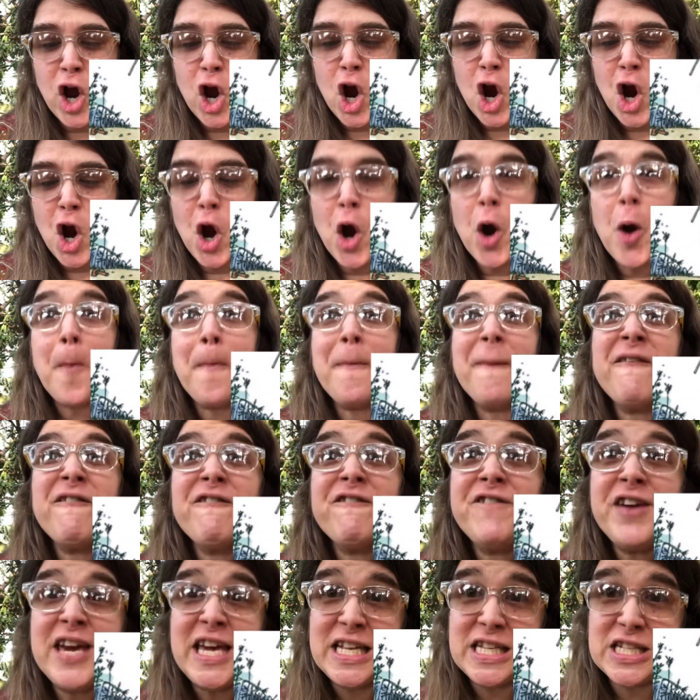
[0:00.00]
Her
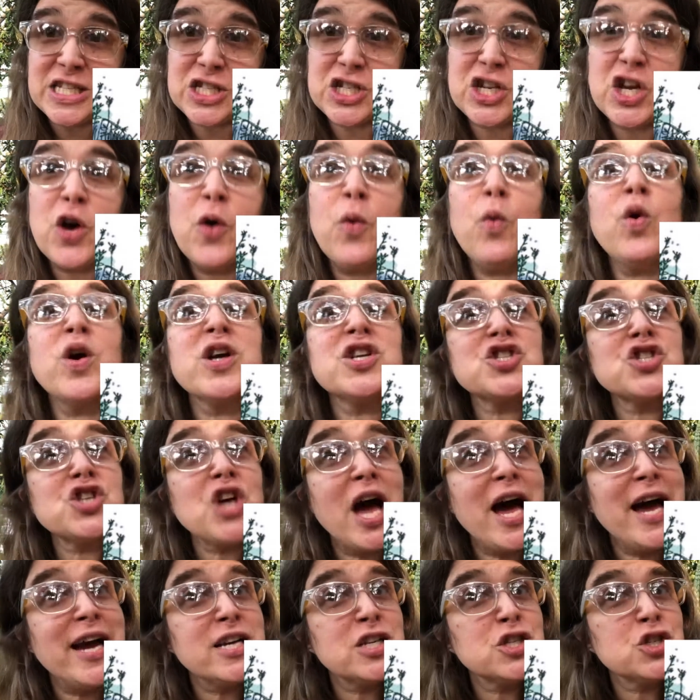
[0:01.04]
feet were
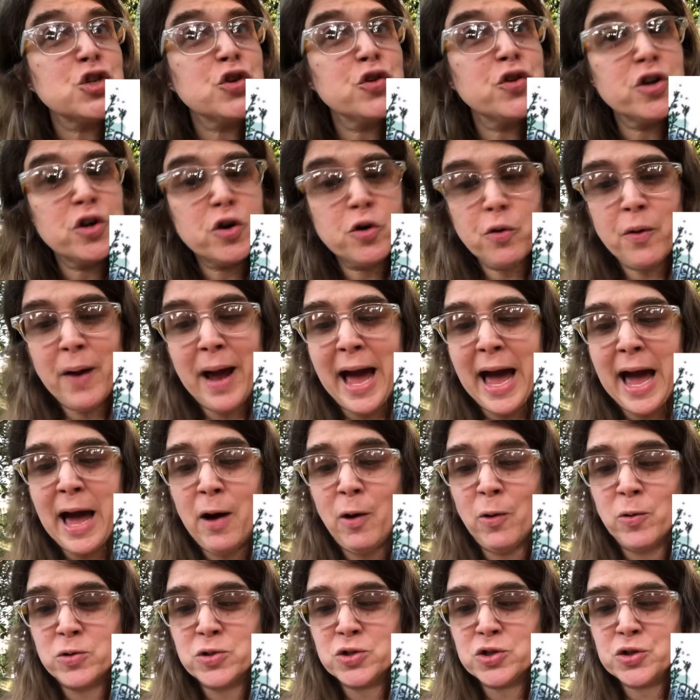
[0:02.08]
tied to the
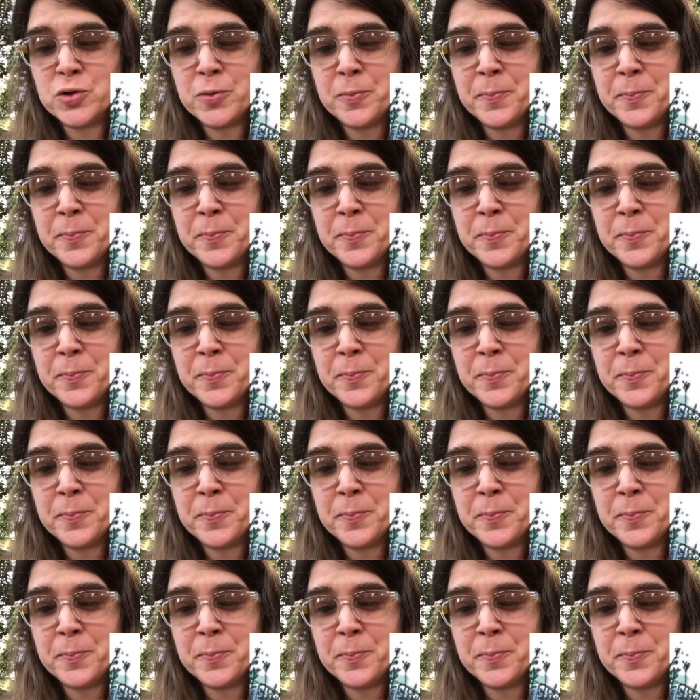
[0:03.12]
ground.